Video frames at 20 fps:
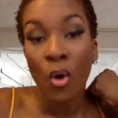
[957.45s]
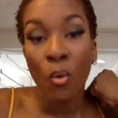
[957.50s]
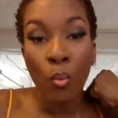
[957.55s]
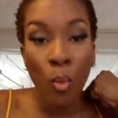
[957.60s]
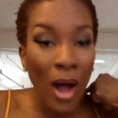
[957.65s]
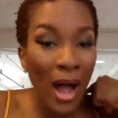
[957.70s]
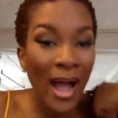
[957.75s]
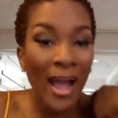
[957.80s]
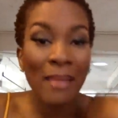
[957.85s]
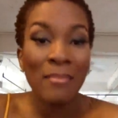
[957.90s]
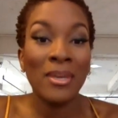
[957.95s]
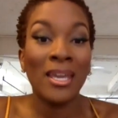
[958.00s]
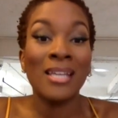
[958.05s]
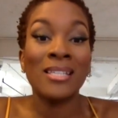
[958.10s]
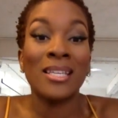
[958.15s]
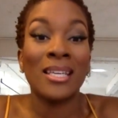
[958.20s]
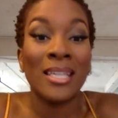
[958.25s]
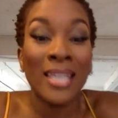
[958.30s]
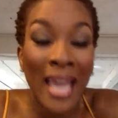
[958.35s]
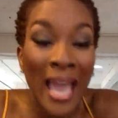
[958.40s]
Why?
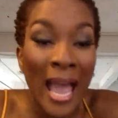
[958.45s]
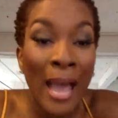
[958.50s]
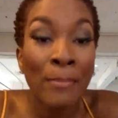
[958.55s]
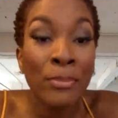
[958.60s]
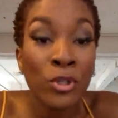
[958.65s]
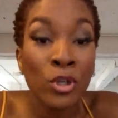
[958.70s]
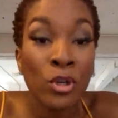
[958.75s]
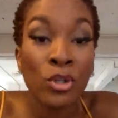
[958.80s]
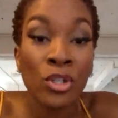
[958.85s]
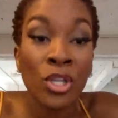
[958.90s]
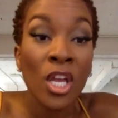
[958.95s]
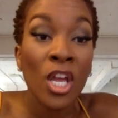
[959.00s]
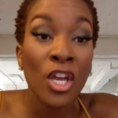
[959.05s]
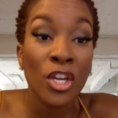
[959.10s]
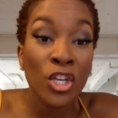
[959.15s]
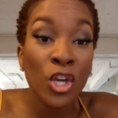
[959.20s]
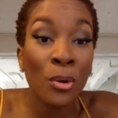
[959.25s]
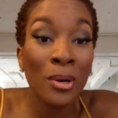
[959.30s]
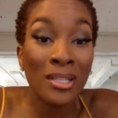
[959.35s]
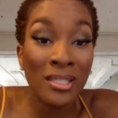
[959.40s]
Because it captures
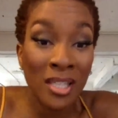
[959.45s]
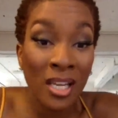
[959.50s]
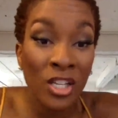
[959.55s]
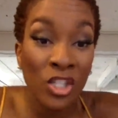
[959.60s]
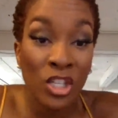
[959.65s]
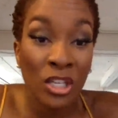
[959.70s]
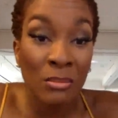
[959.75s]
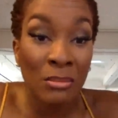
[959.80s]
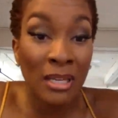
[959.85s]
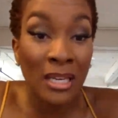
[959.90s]
your attention,